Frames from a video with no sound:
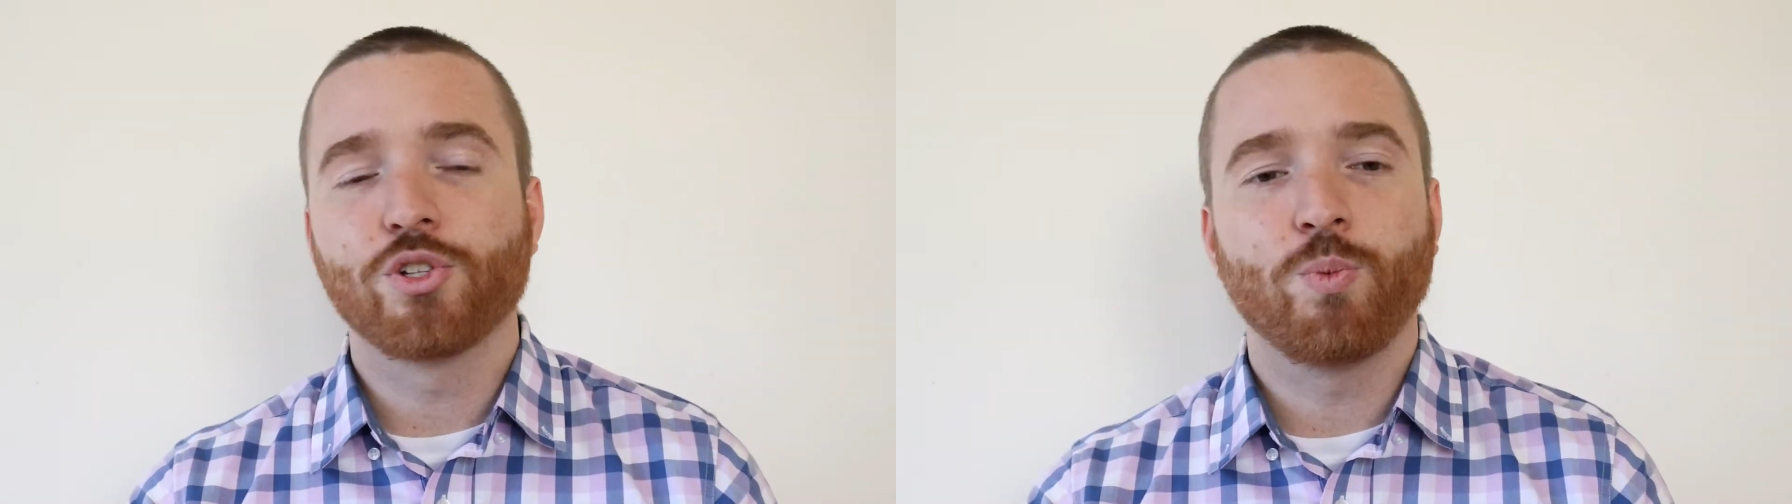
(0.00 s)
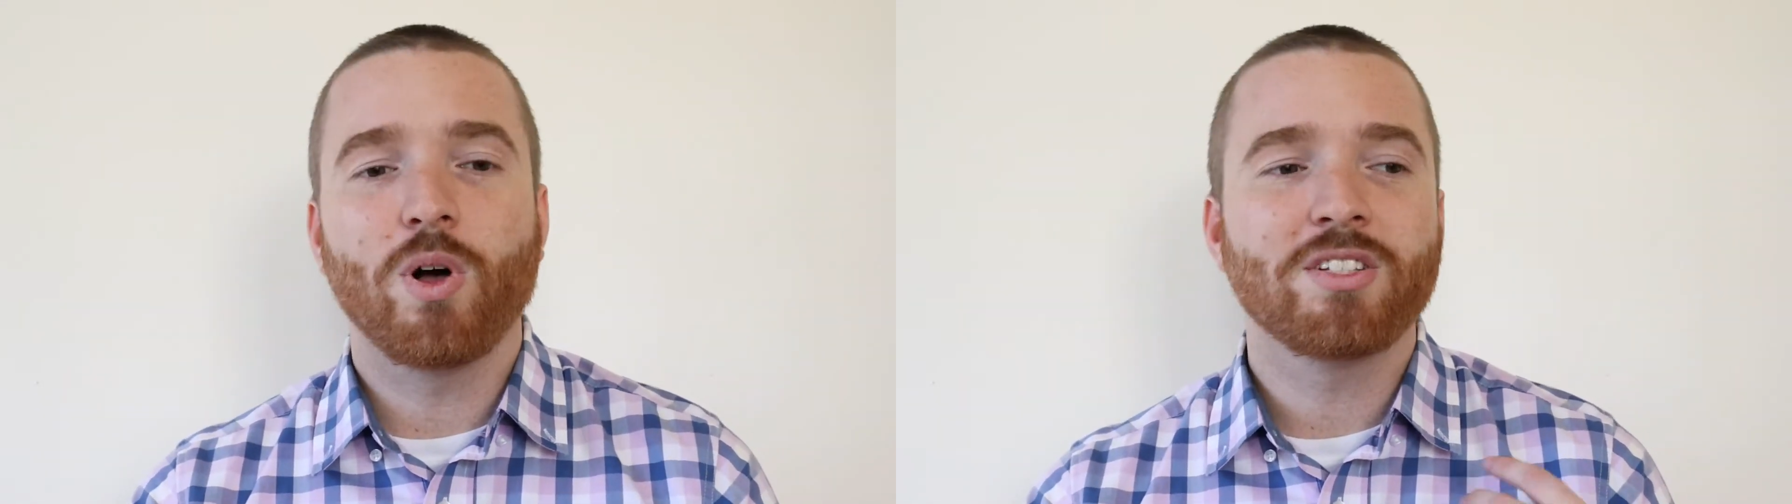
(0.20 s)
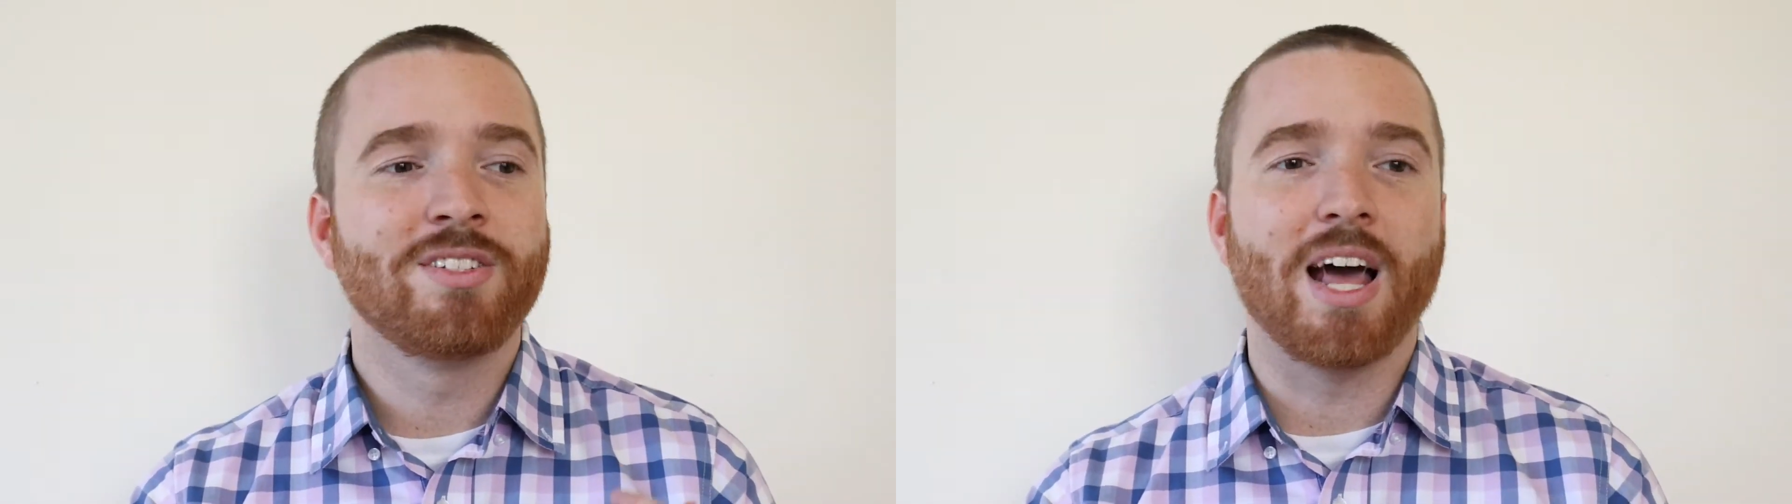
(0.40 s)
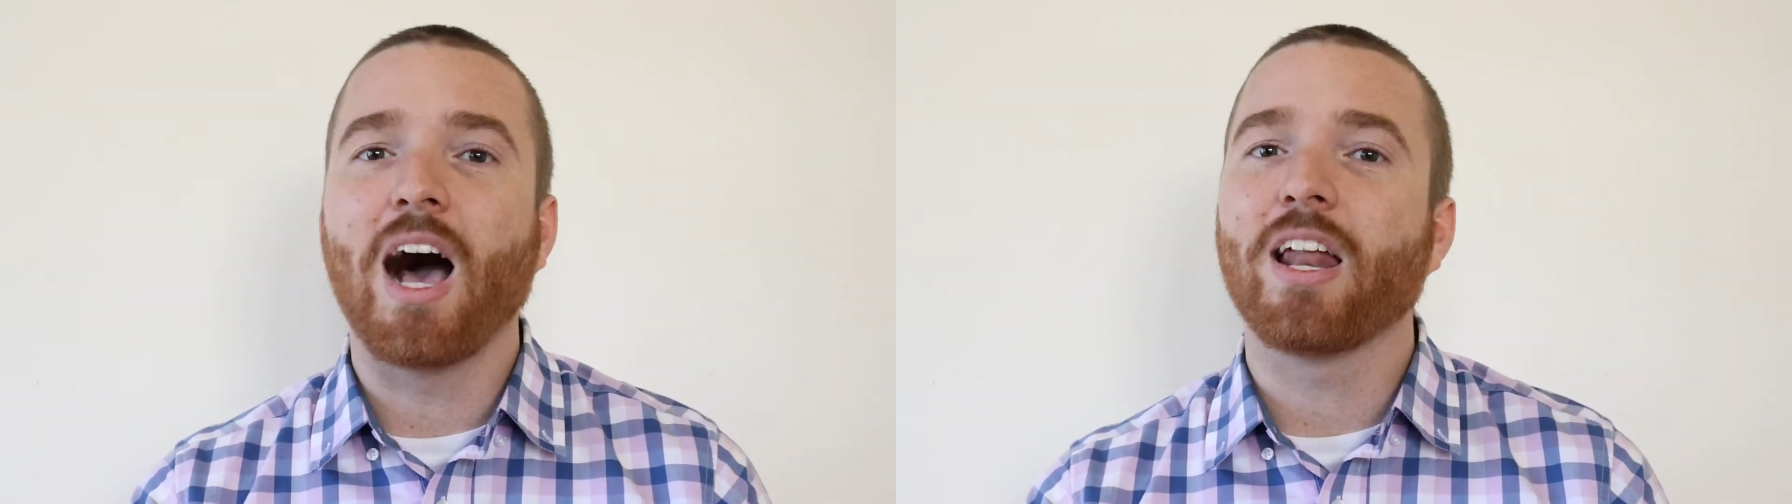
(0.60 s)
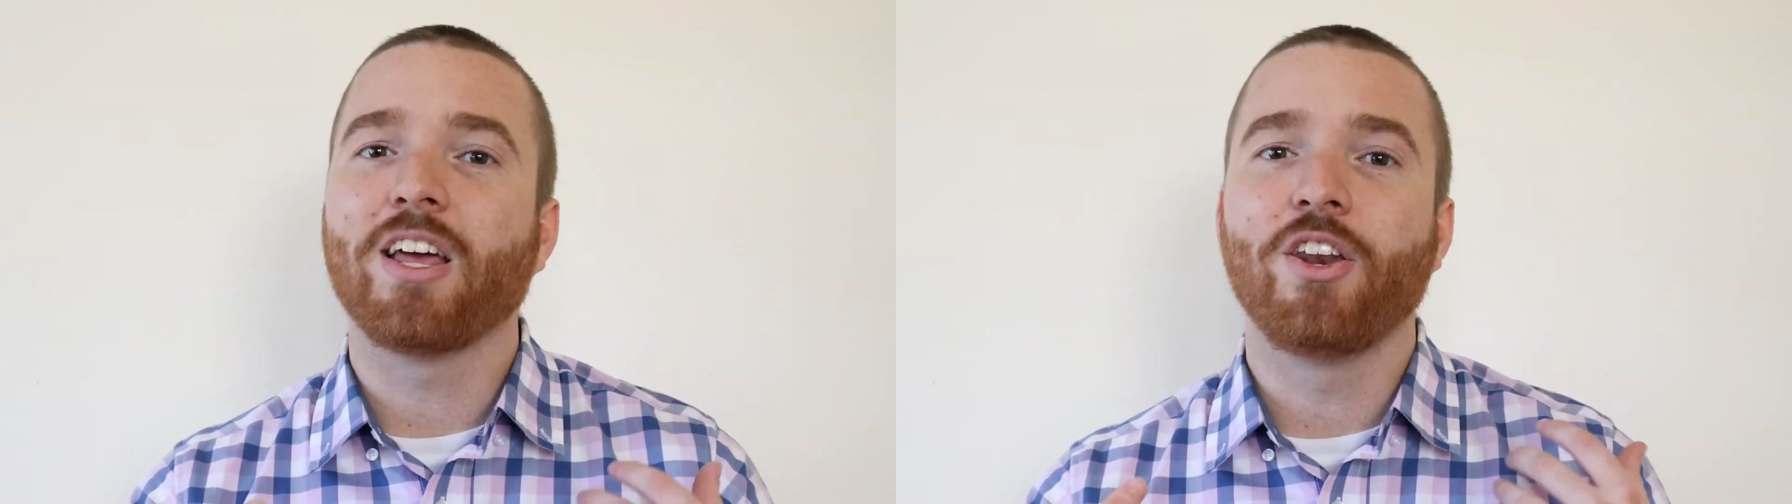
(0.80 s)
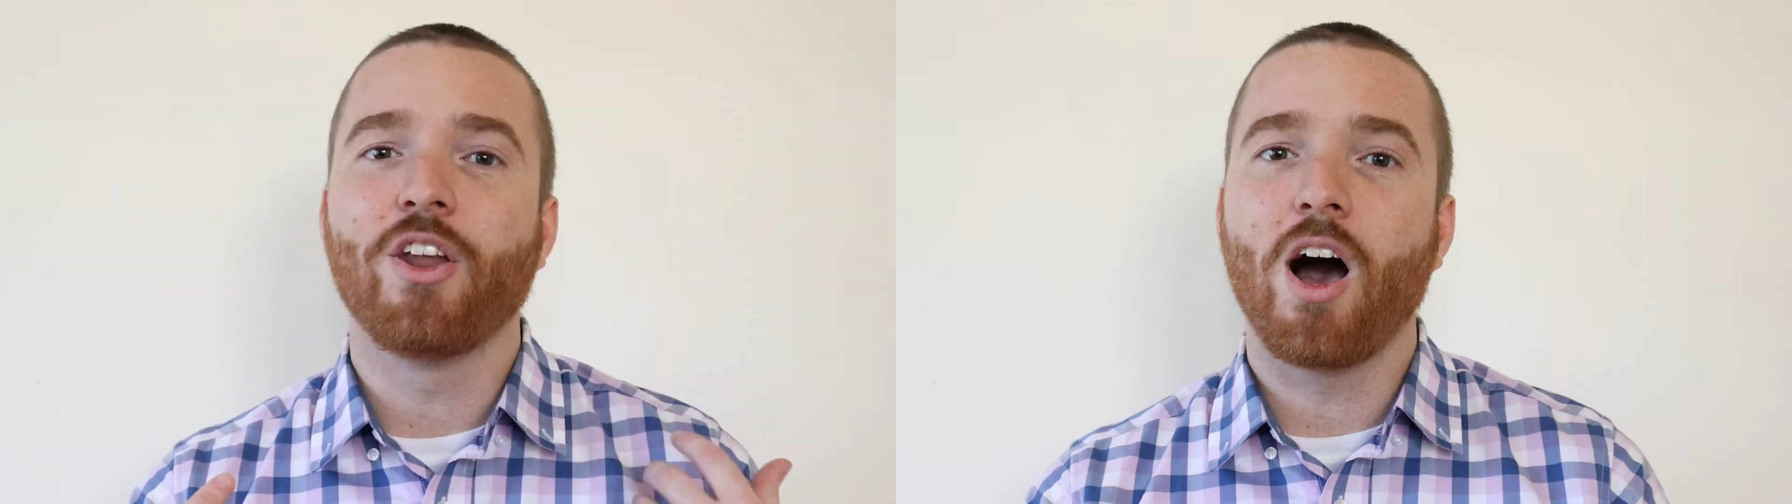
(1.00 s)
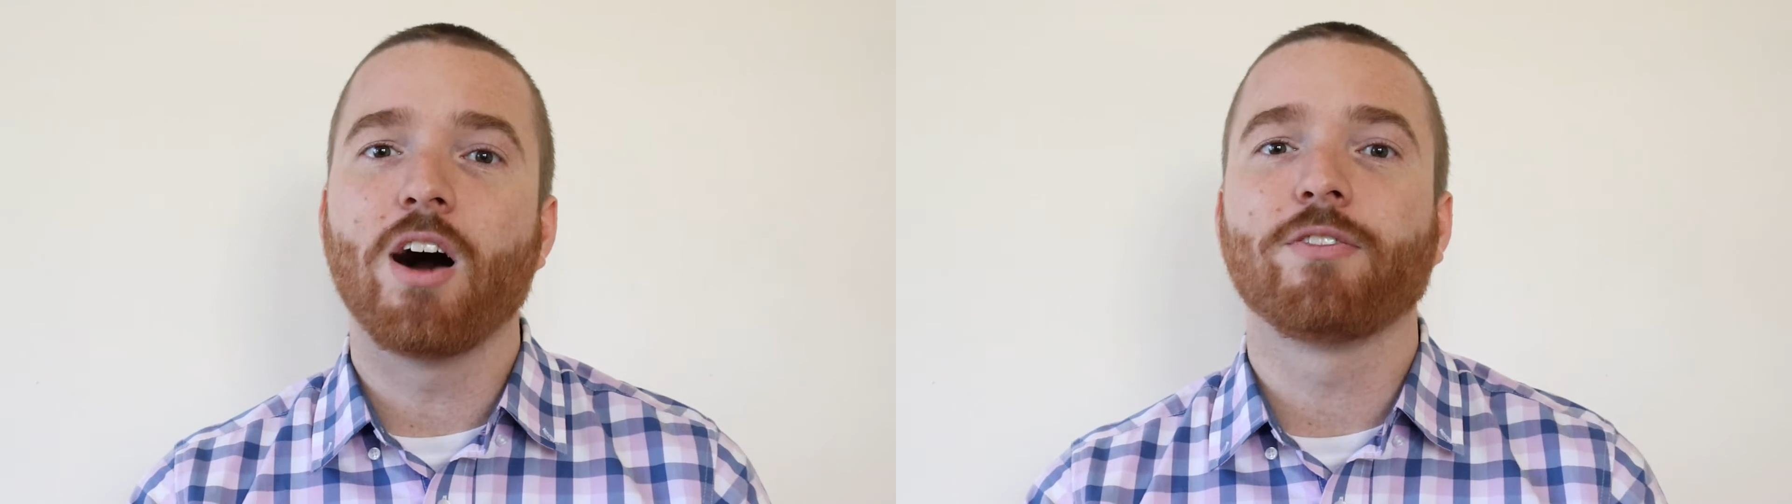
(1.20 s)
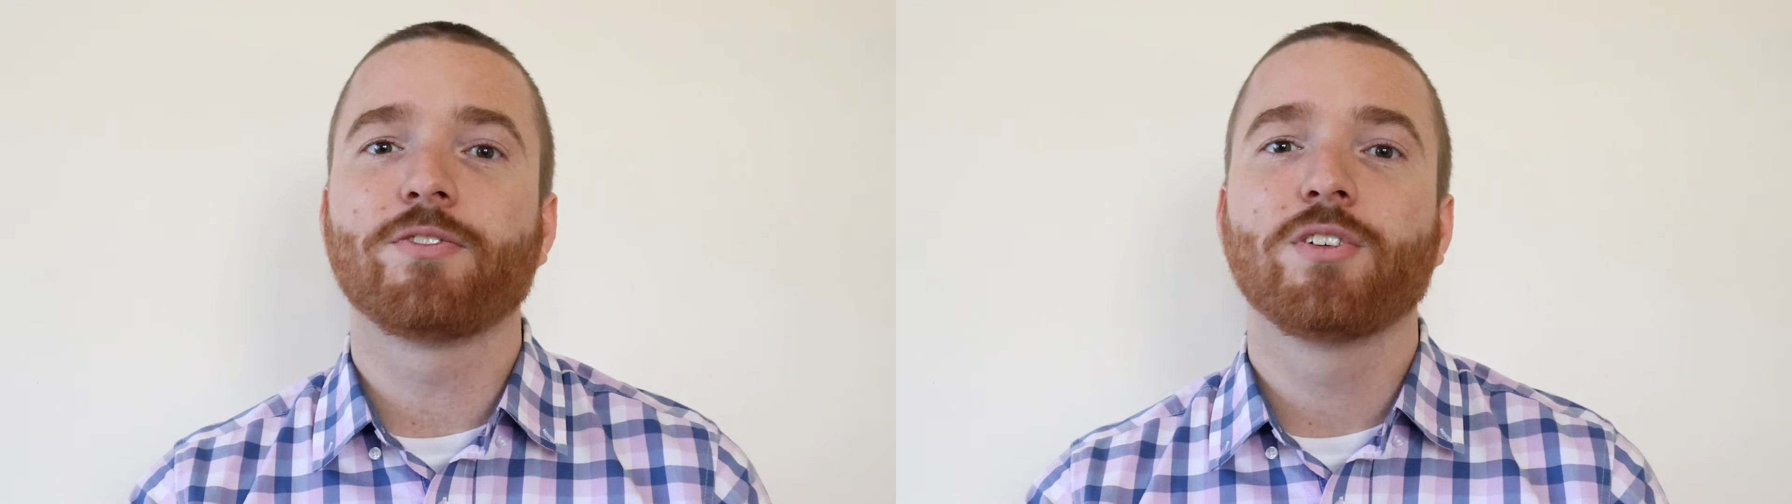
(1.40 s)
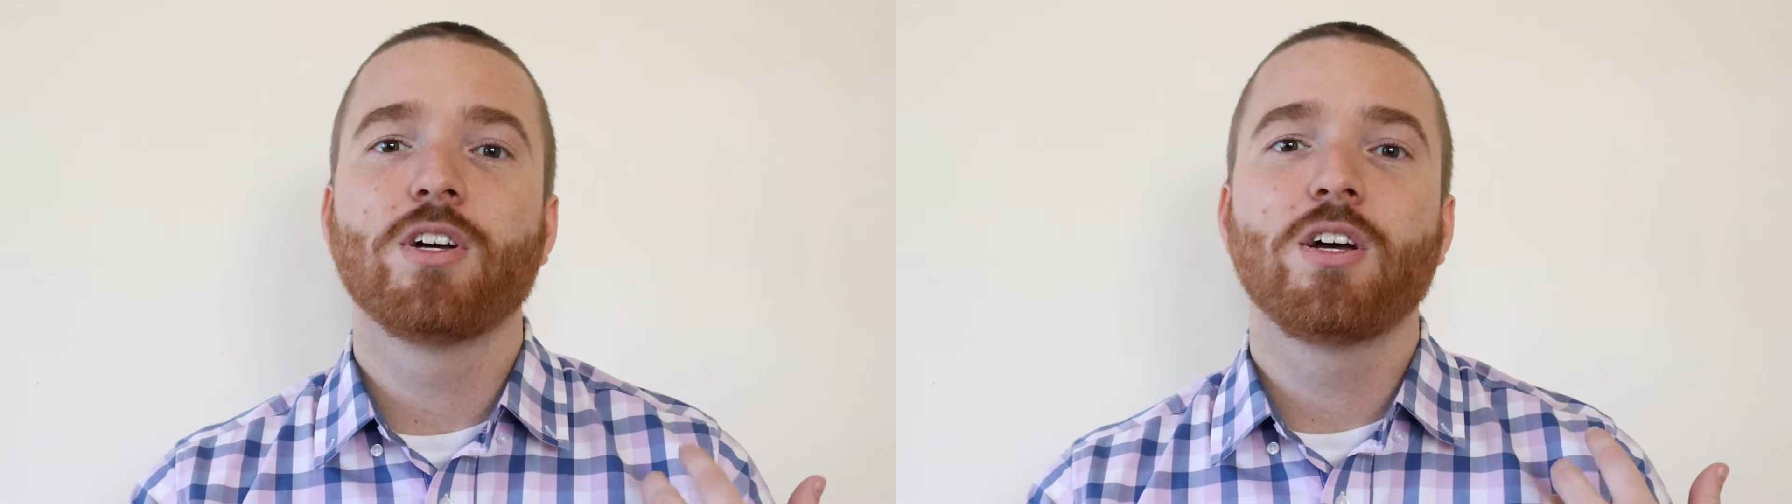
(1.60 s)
just was not enough